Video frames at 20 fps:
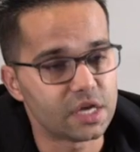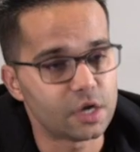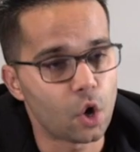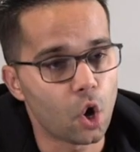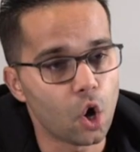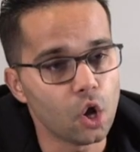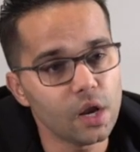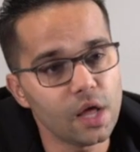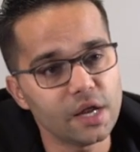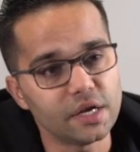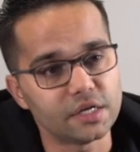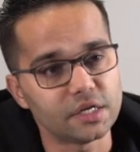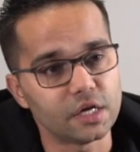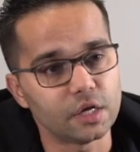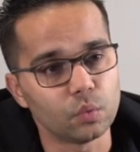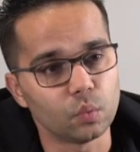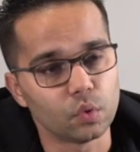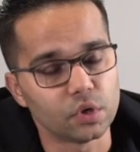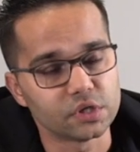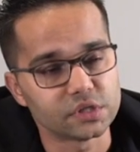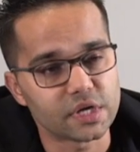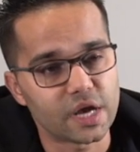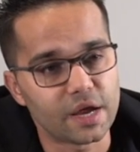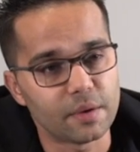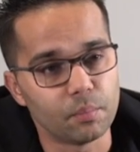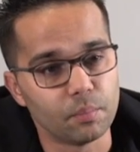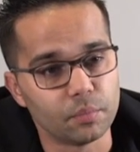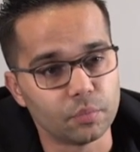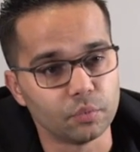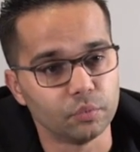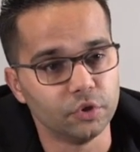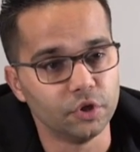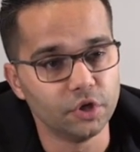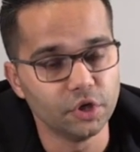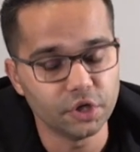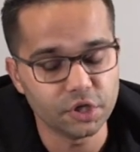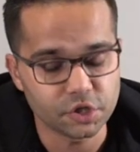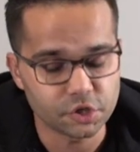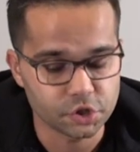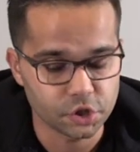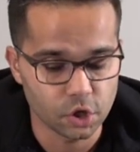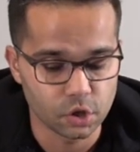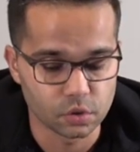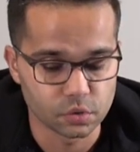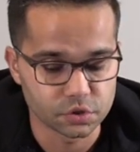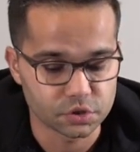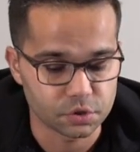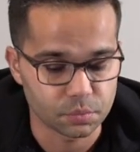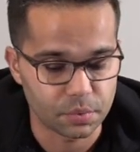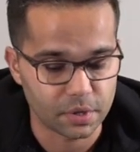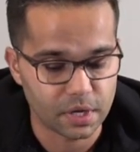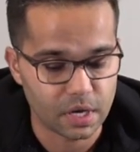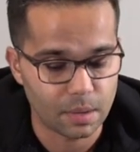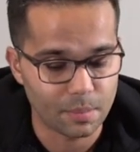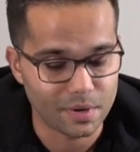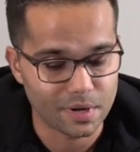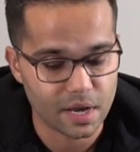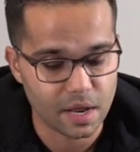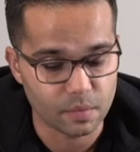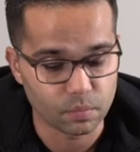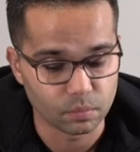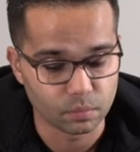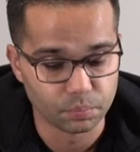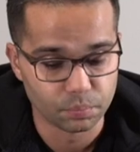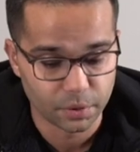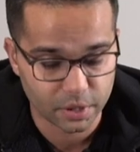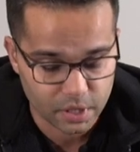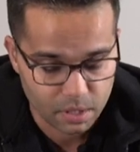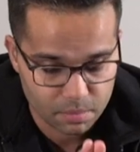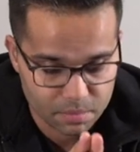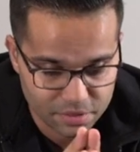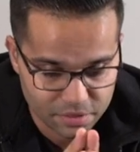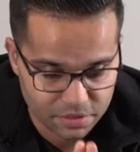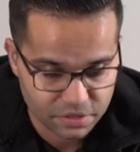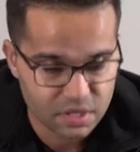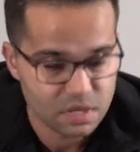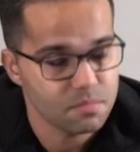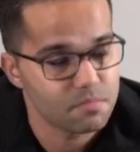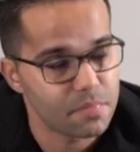And all I did was I literally chose to become the